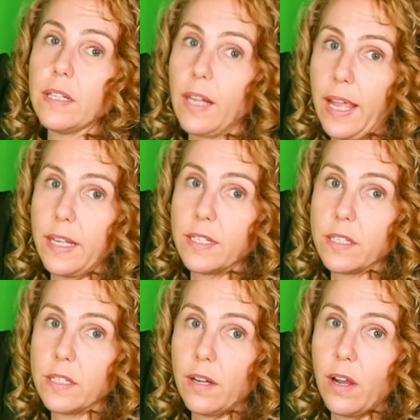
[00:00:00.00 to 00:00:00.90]
light
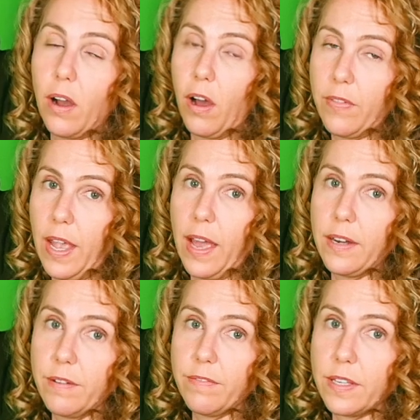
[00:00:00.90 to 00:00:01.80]
on the
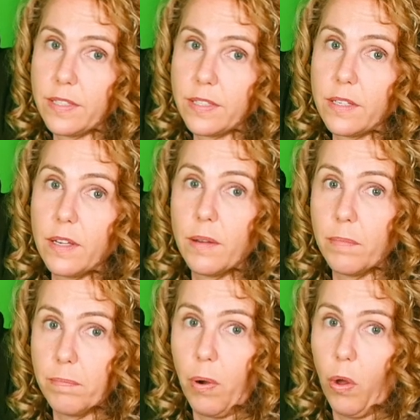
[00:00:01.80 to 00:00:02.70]
end of this
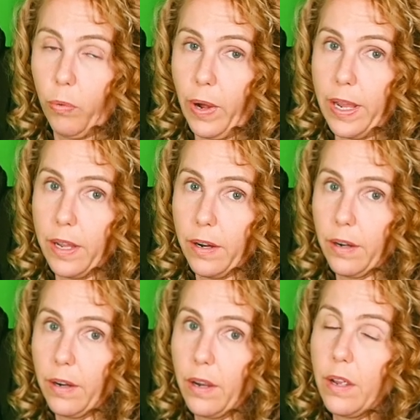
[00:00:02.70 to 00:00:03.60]
pole right
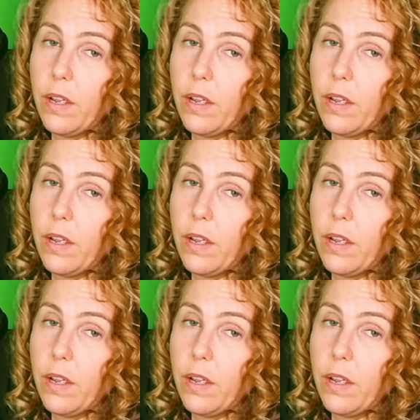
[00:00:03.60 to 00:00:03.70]
here,